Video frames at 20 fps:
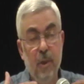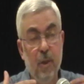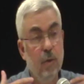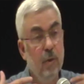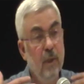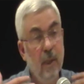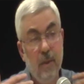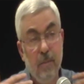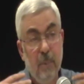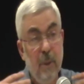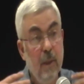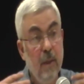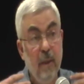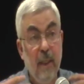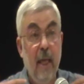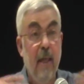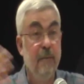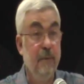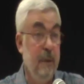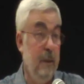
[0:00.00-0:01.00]
should not be
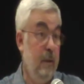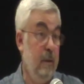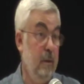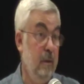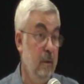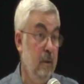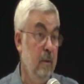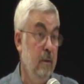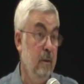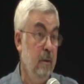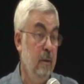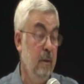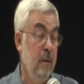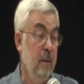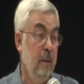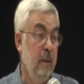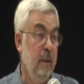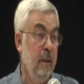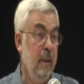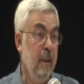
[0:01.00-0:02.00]
laughing.
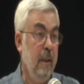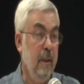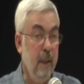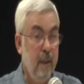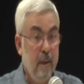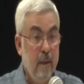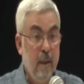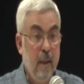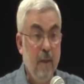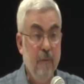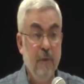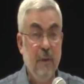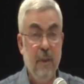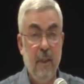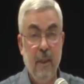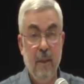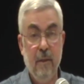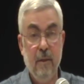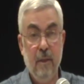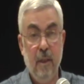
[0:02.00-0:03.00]
And then after
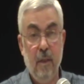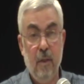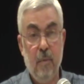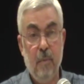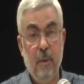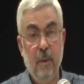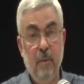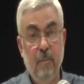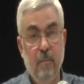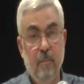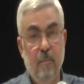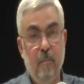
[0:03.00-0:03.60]
that announcement,